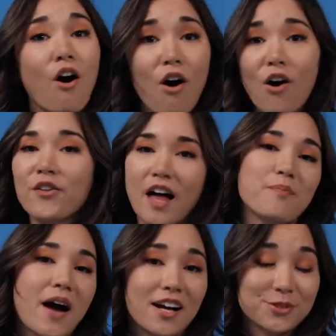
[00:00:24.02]
All that
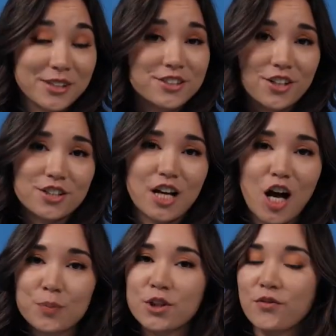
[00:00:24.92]
past research
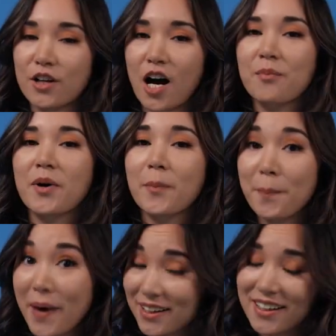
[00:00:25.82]
helped overcome
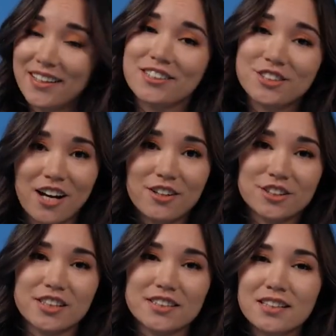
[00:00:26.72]
many
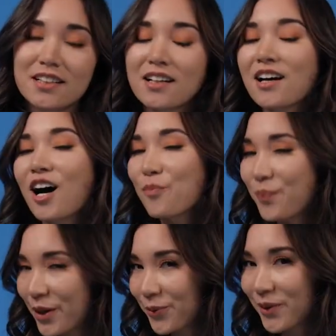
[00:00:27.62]
challenges. A
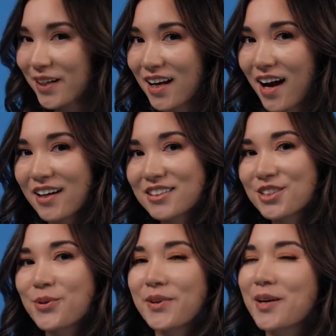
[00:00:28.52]
big one had to
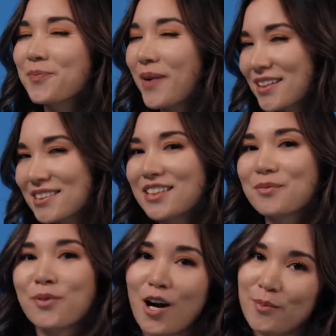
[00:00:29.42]
do with a pesky
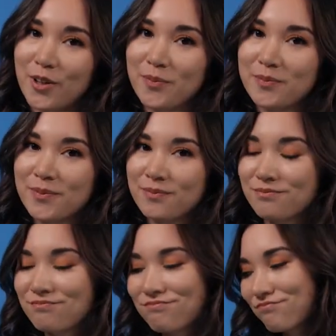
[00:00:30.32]
problem.
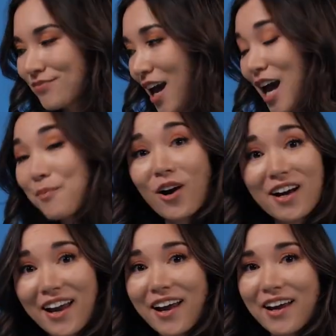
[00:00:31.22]

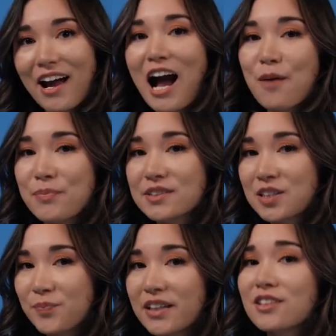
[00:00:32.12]
mRNA happens
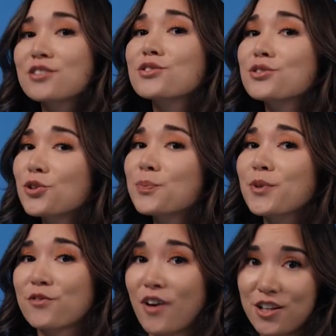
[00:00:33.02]
to be
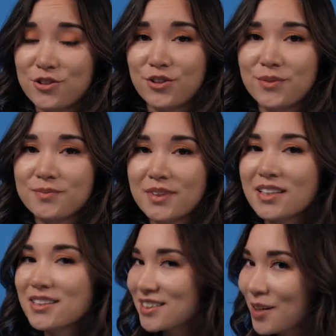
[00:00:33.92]
super fragile.
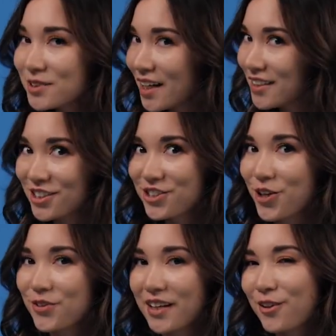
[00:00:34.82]
Some scientists
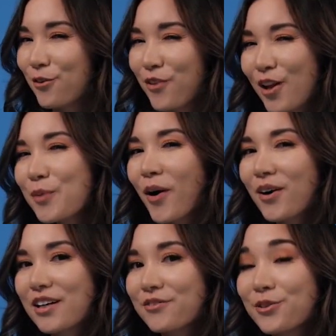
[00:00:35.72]
joke that it'll fall
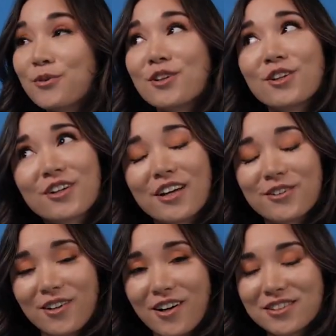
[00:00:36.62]
apart if you look at it
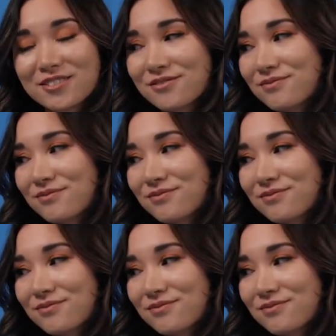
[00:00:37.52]
wrong.